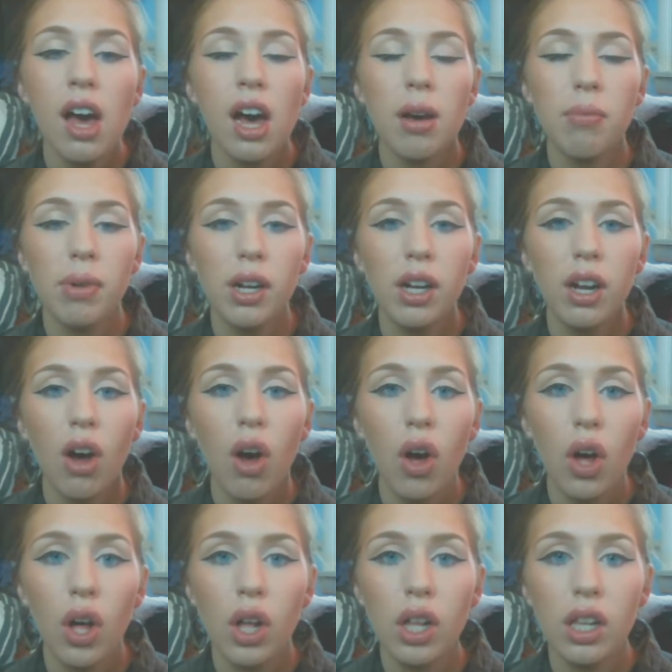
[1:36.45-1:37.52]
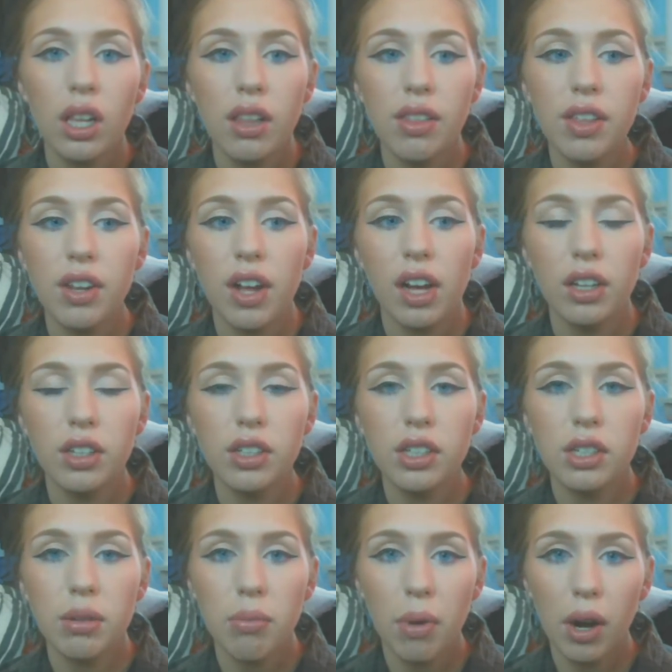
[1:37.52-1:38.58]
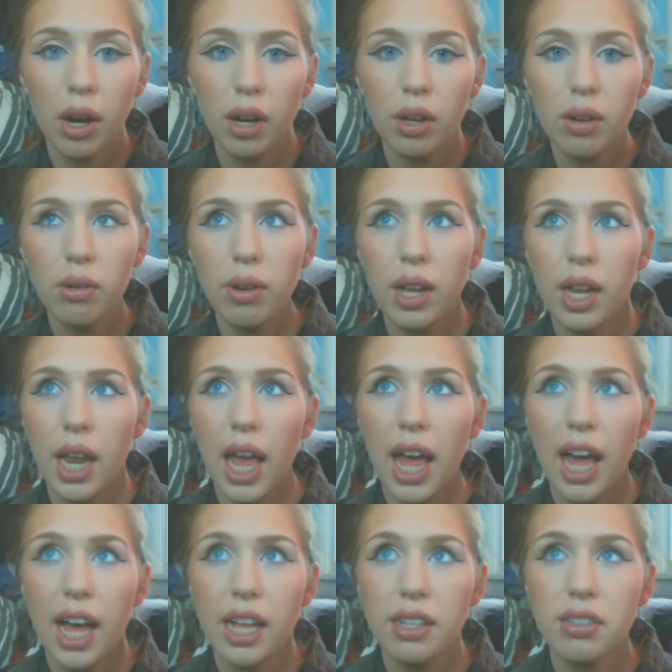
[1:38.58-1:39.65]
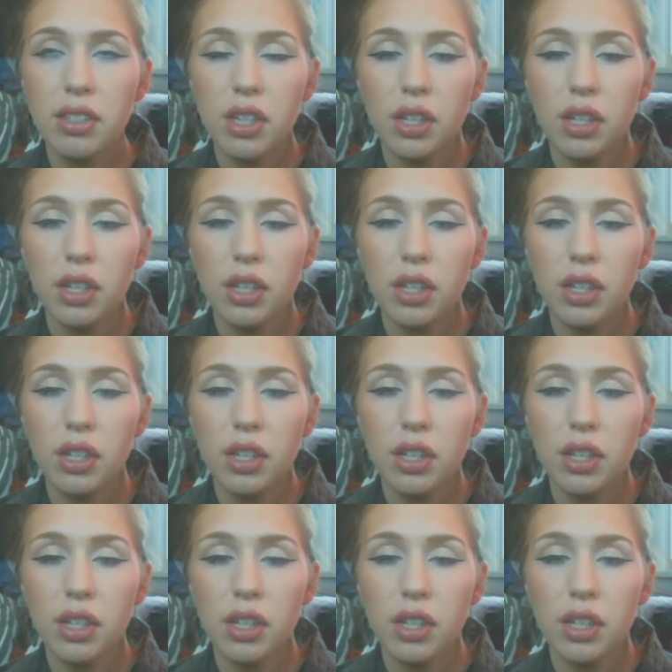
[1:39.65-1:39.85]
I'm going to call the doctor tomorrow and ask,